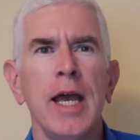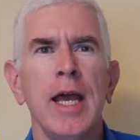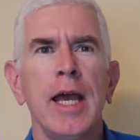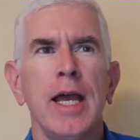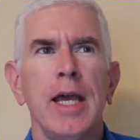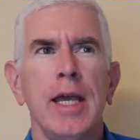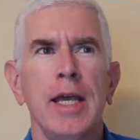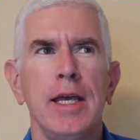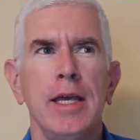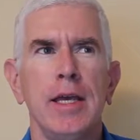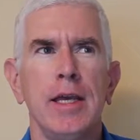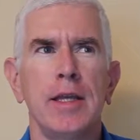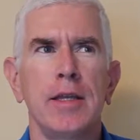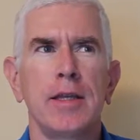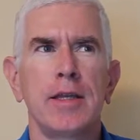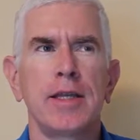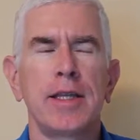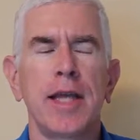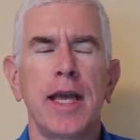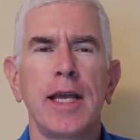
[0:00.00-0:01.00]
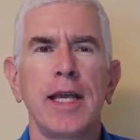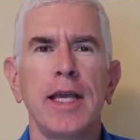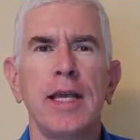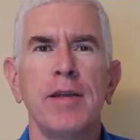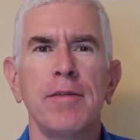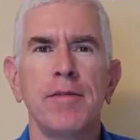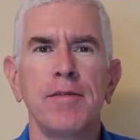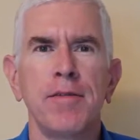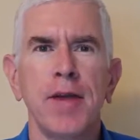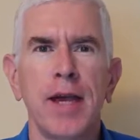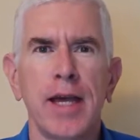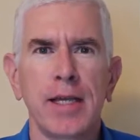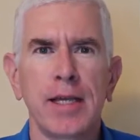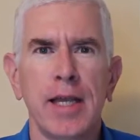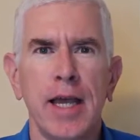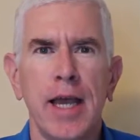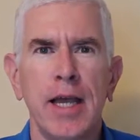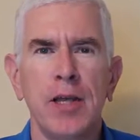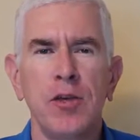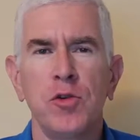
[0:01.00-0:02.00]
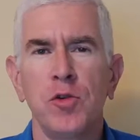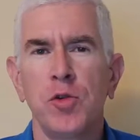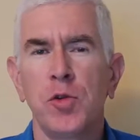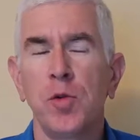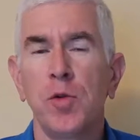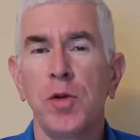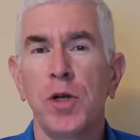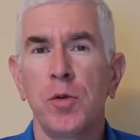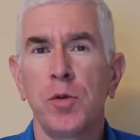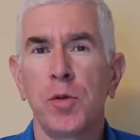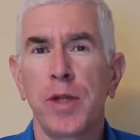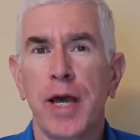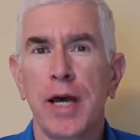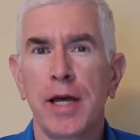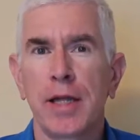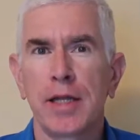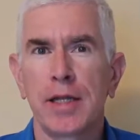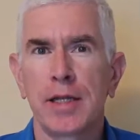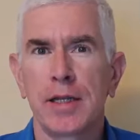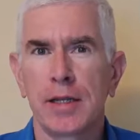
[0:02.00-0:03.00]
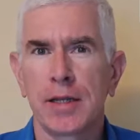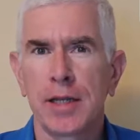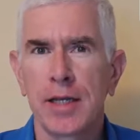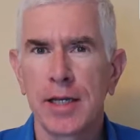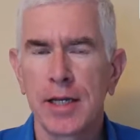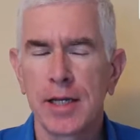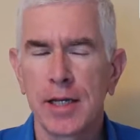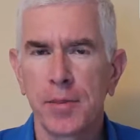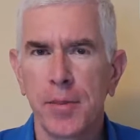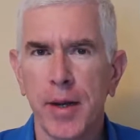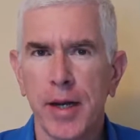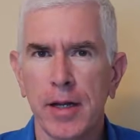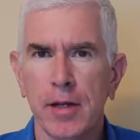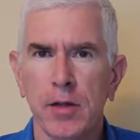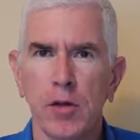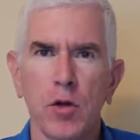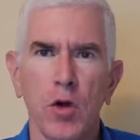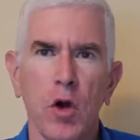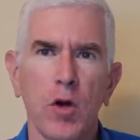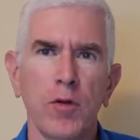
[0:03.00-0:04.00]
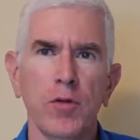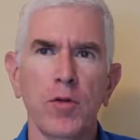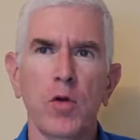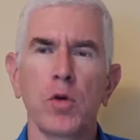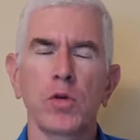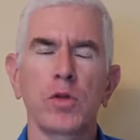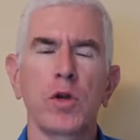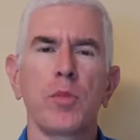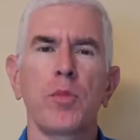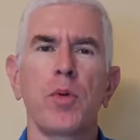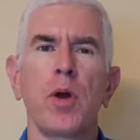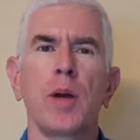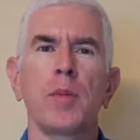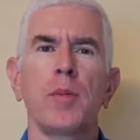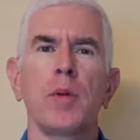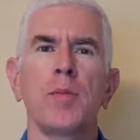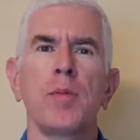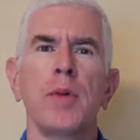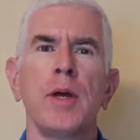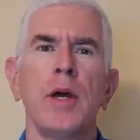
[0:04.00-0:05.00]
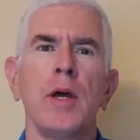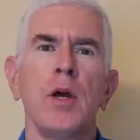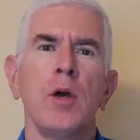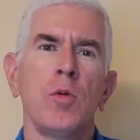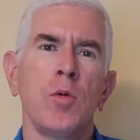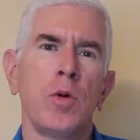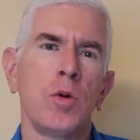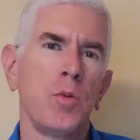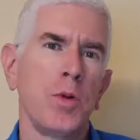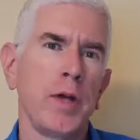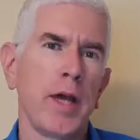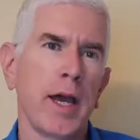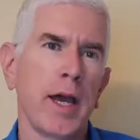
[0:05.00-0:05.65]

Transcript: is taking effect, and you're doing it without thinking about it. Of course, our problem when we